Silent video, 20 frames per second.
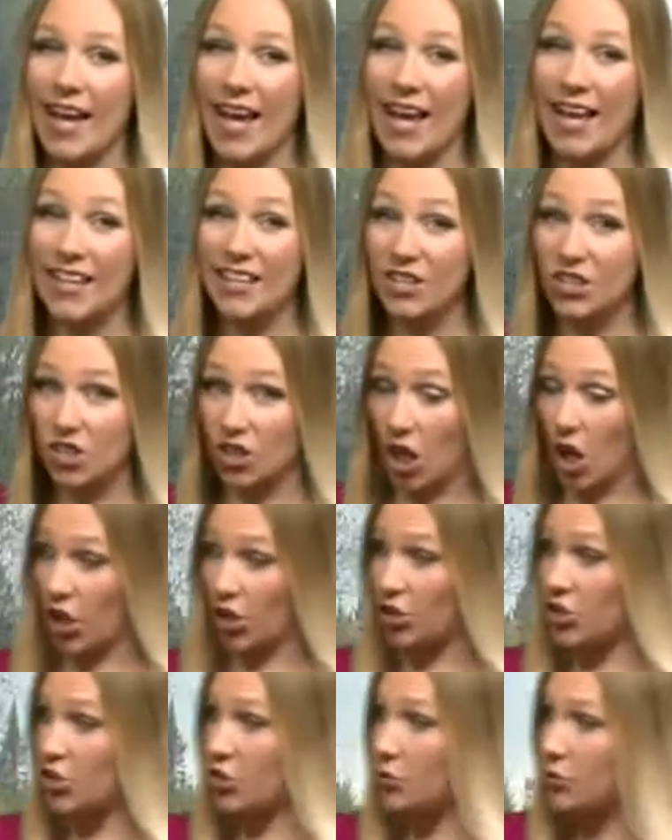and
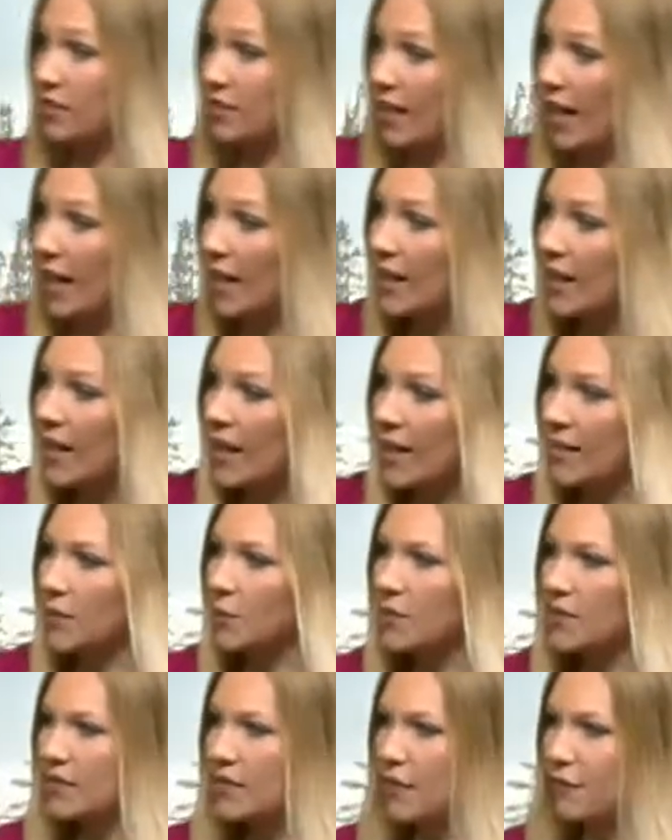on Tuesday. And
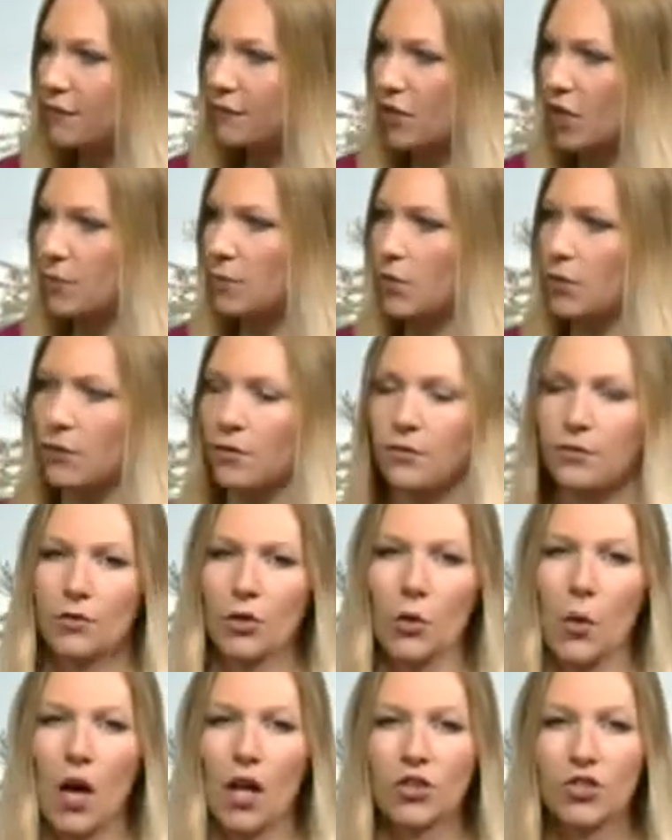then we see a front move
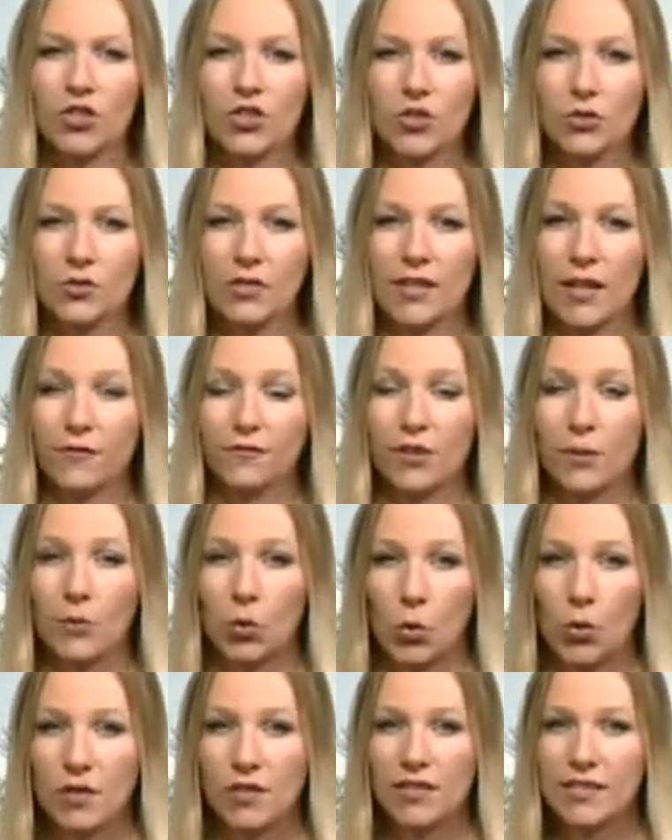through on Tuesday from
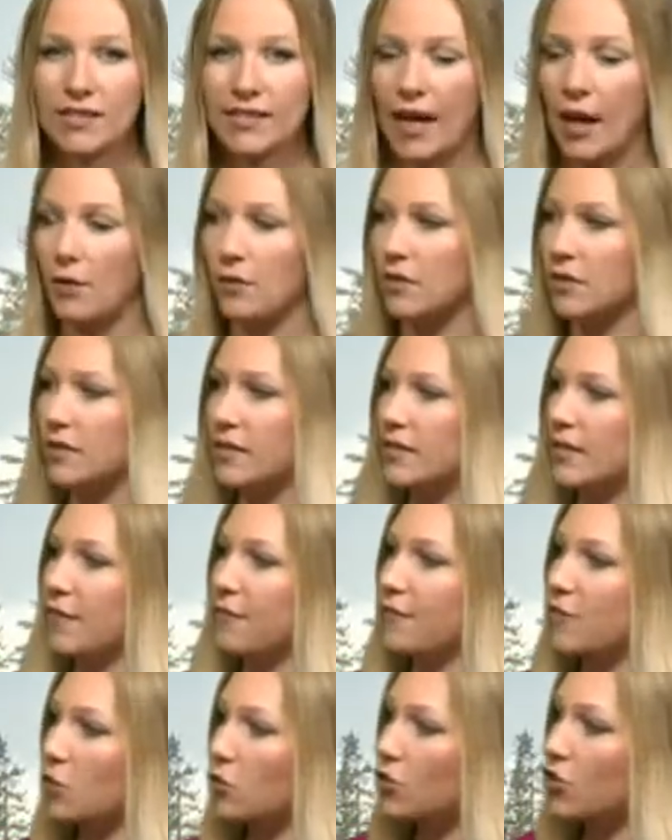north to south. Could see
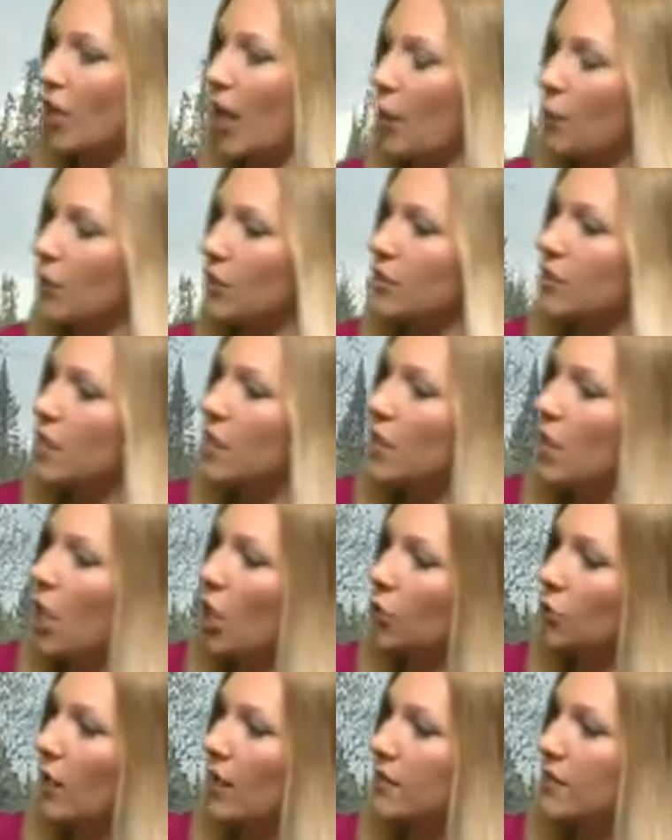a few showers
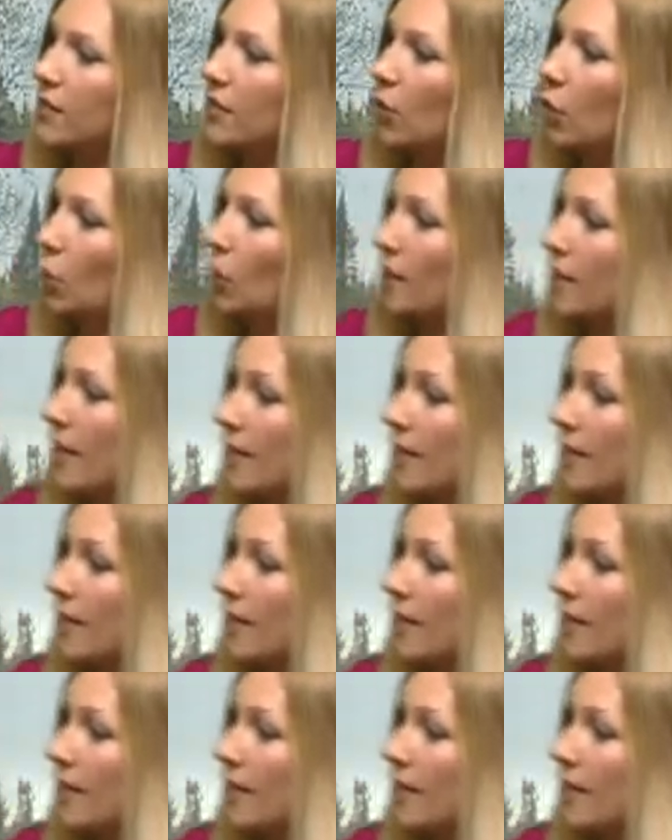across the north